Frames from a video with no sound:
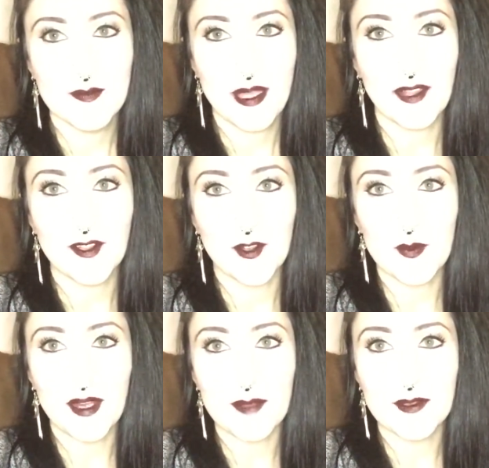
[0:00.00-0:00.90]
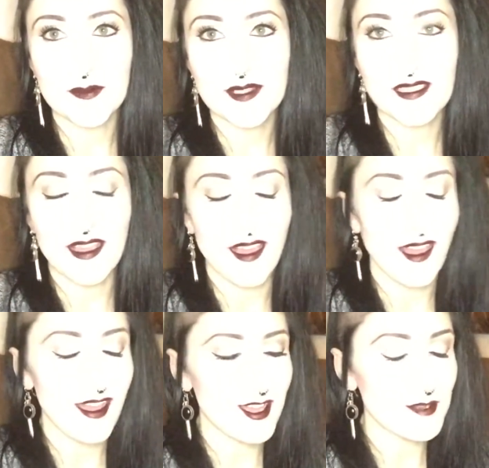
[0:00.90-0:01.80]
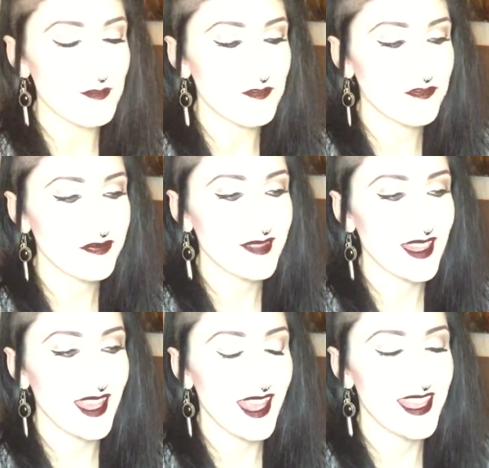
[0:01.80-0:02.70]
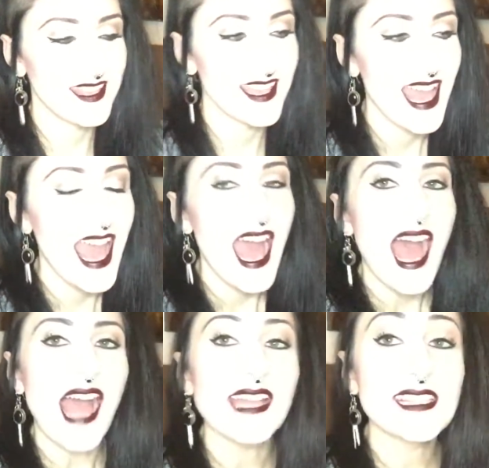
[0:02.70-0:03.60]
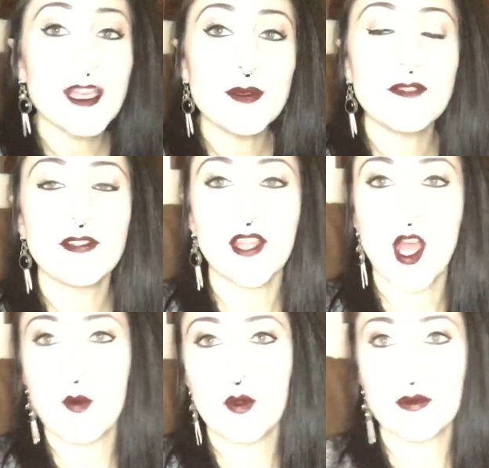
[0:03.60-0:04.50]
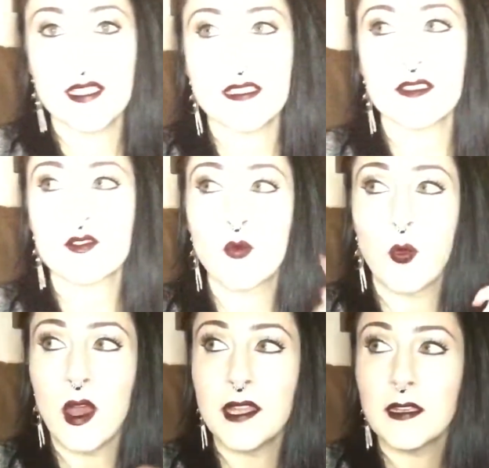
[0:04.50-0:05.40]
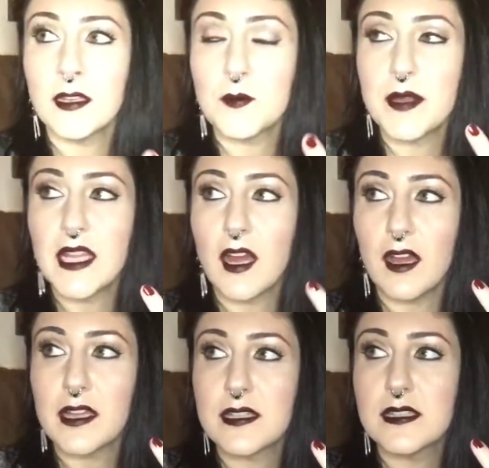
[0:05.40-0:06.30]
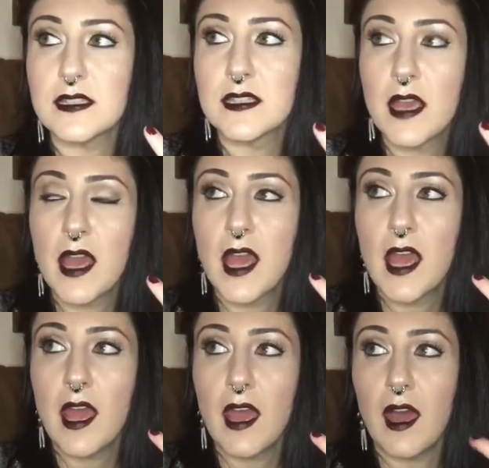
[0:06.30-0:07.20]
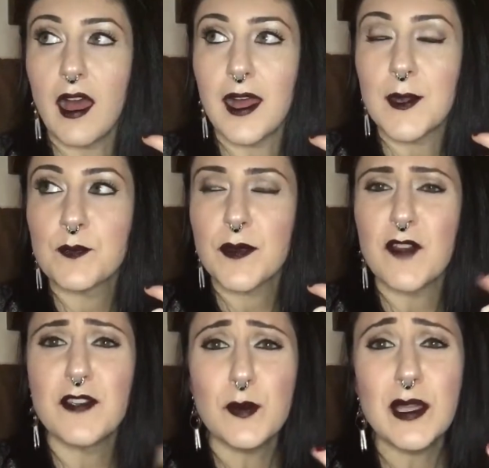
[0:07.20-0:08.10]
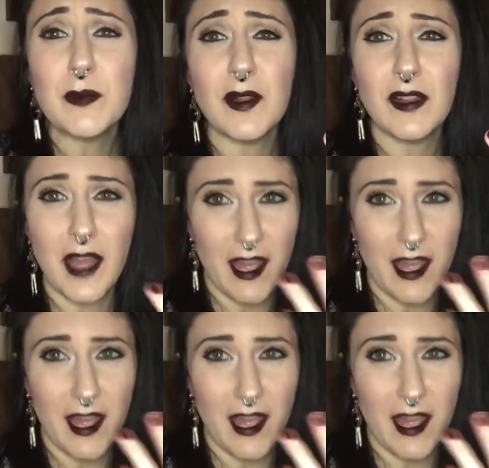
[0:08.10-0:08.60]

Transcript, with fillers: pale girl problems. Um, I accepted for a couple reasons. One, because um, a few people